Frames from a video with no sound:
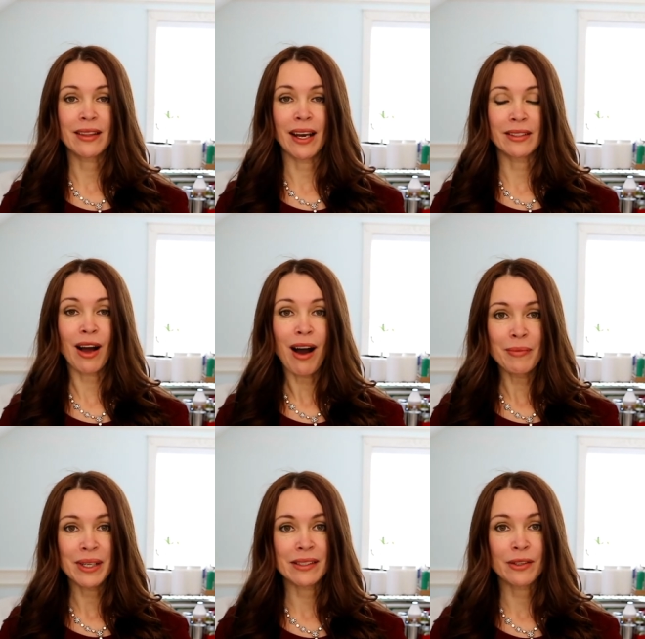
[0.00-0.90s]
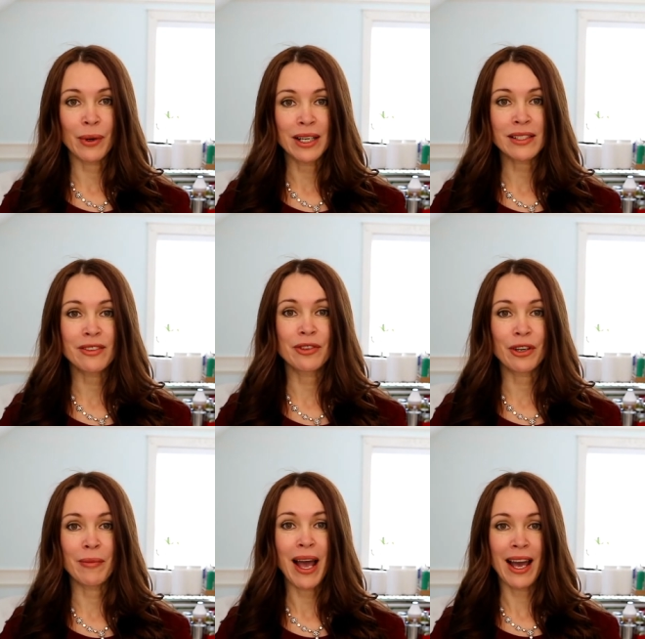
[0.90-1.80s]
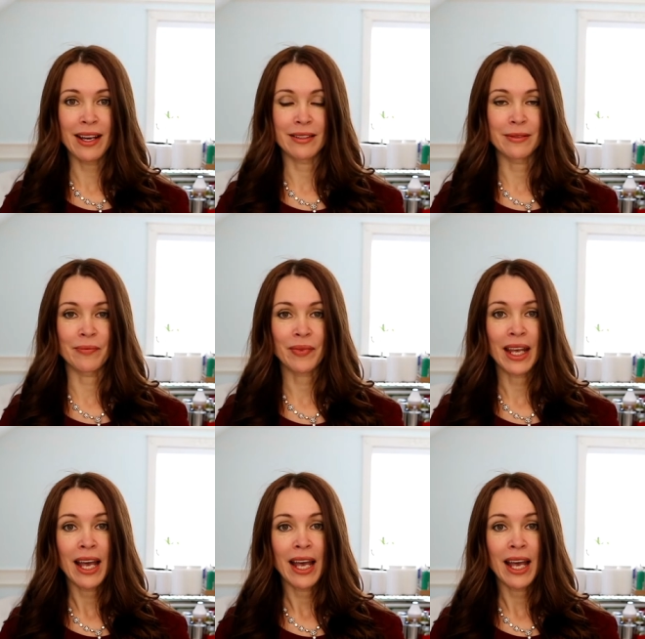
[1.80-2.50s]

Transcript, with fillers: that comment was from Adam,